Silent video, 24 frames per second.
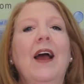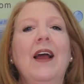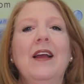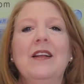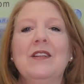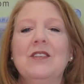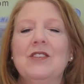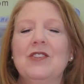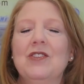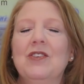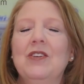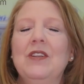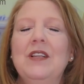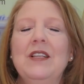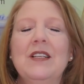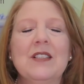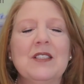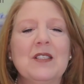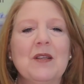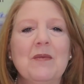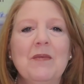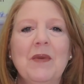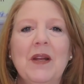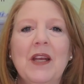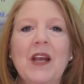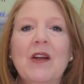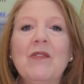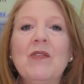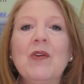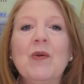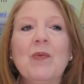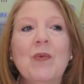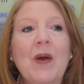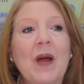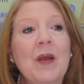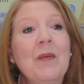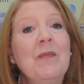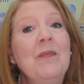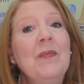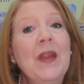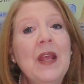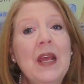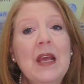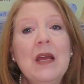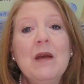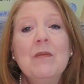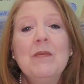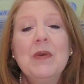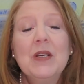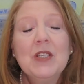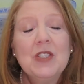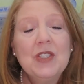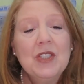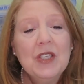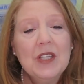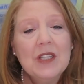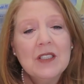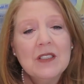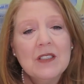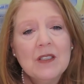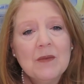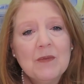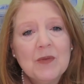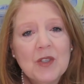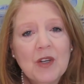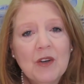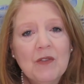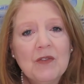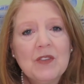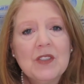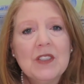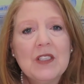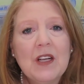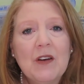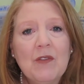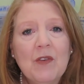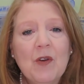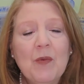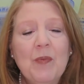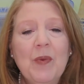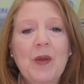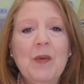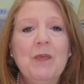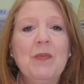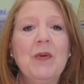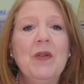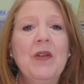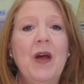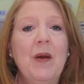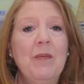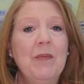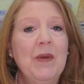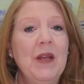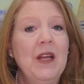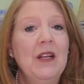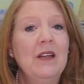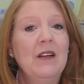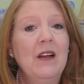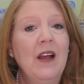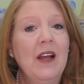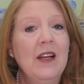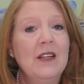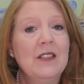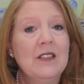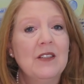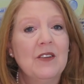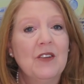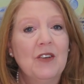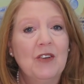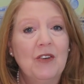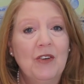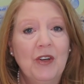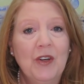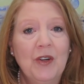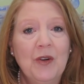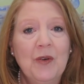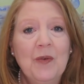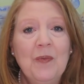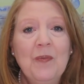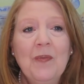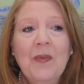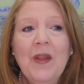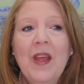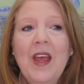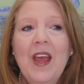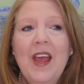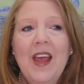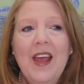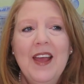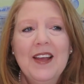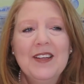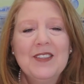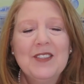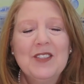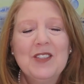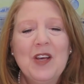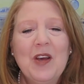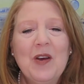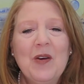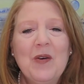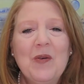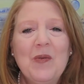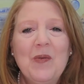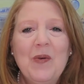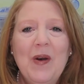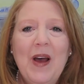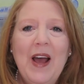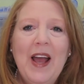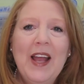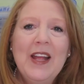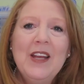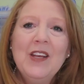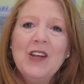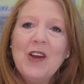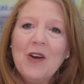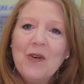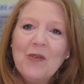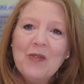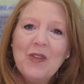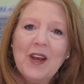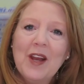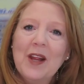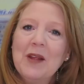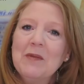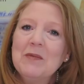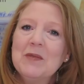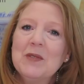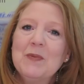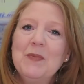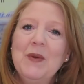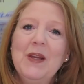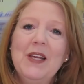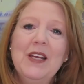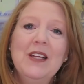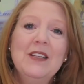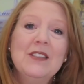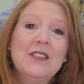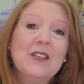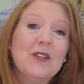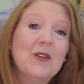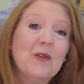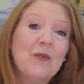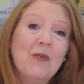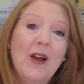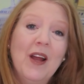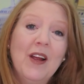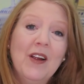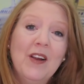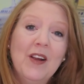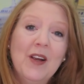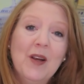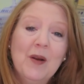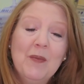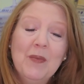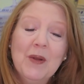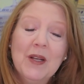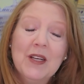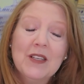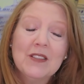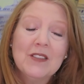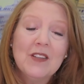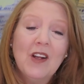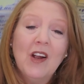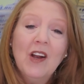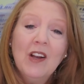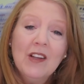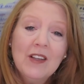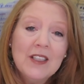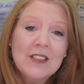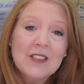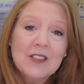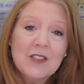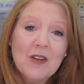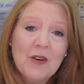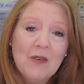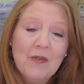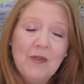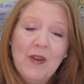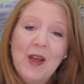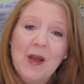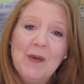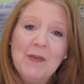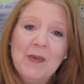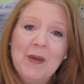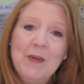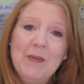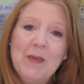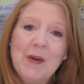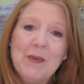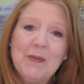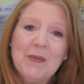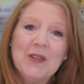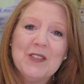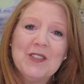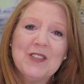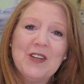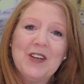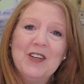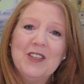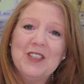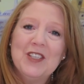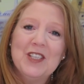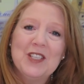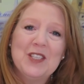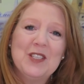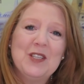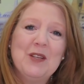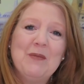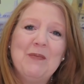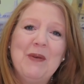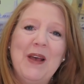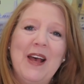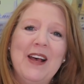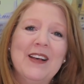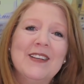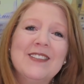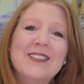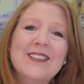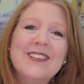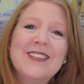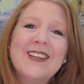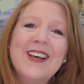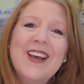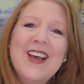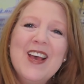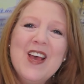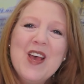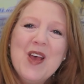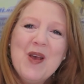It surely doesn't mean everyone, but she has observed several people not being kind to the crew. And so I know that I am speaking to the choir here, because our Let's Go family members are just the best.